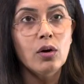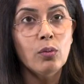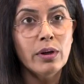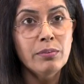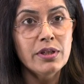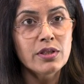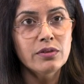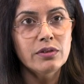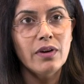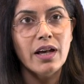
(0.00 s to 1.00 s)
One piece
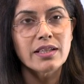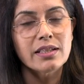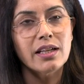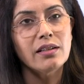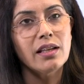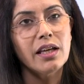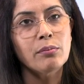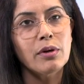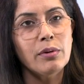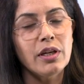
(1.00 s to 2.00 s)
of advice that I
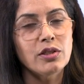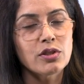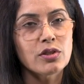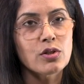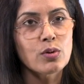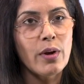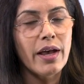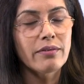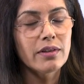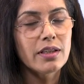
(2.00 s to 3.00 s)
like my patients to
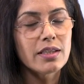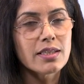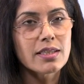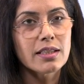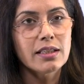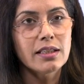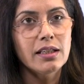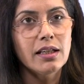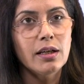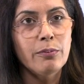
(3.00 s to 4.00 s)
have is
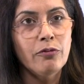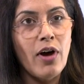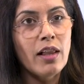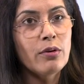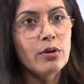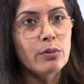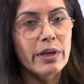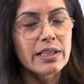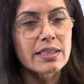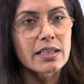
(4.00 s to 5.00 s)
follow your
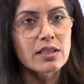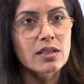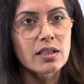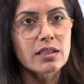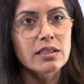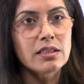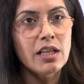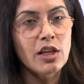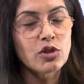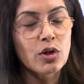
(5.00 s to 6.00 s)
basics.
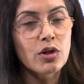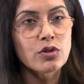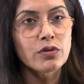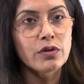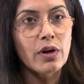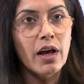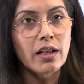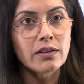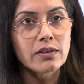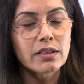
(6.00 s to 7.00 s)
Take charge of your
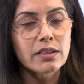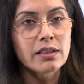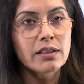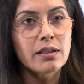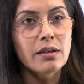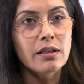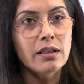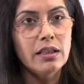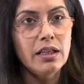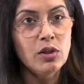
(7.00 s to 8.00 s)
health. Uh,
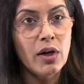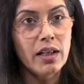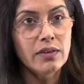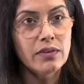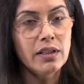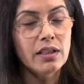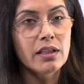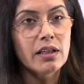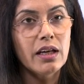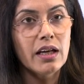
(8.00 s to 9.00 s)
eat healthy.
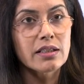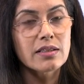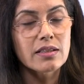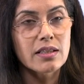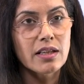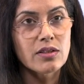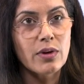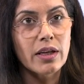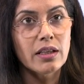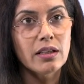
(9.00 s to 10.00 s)
Exercise
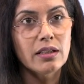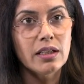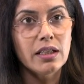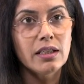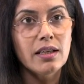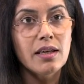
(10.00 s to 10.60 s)
regularly.